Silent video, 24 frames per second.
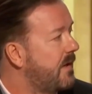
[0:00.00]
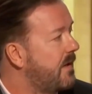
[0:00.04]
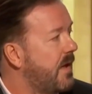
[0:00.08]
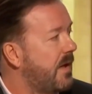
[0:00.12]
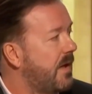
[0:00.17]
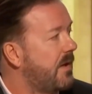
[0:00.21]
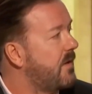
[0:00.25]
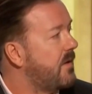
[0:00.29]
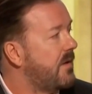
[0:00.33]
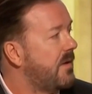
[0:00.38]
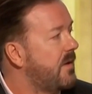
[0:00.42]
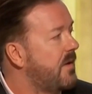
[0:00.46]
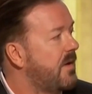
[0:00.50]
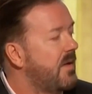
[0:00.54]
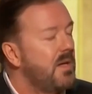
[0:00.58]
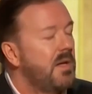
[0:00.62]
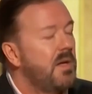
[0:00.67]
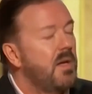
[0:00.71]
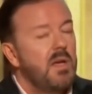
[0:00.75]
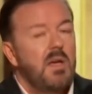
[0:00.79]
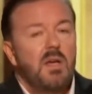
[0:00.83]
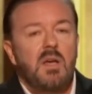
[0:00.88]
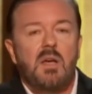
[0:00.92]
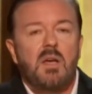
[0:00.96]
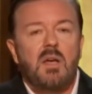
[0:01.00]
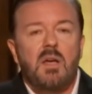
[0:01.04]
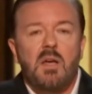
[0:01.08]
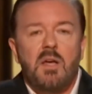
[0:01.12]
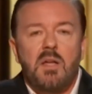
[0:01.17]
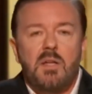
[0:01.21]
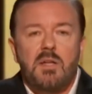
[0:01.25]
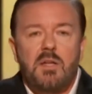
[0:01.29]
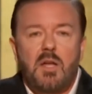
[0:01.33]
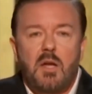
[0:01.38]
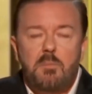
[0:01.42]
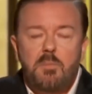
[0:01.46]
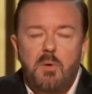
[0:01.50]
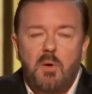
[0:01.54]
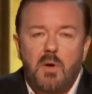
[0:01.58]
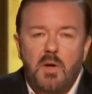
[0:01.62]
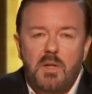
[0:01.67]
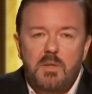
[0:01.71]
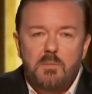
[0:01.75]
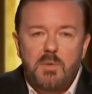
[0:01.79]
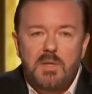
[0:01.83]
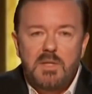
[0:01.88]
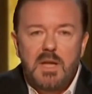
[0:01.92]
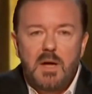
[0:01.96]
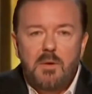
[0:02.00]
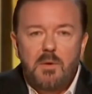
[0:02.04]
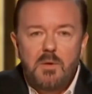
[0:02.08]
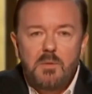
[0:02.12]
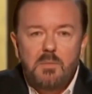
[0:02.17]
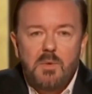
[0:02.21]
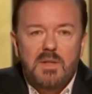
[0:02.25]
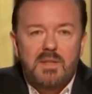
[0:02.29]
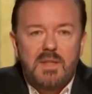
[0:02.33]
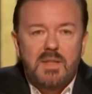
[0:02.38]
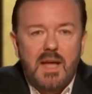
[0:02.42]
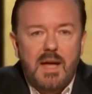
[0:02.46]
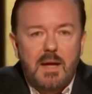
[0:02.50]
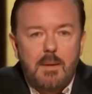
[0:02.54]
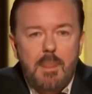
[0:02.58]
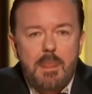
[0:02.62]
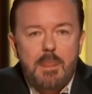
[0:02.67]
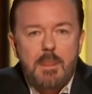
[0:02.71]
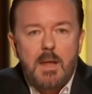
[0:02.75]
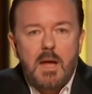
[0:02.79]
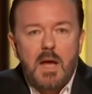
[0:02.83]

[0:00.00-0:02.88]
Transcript: No. No point. We know we'd win that.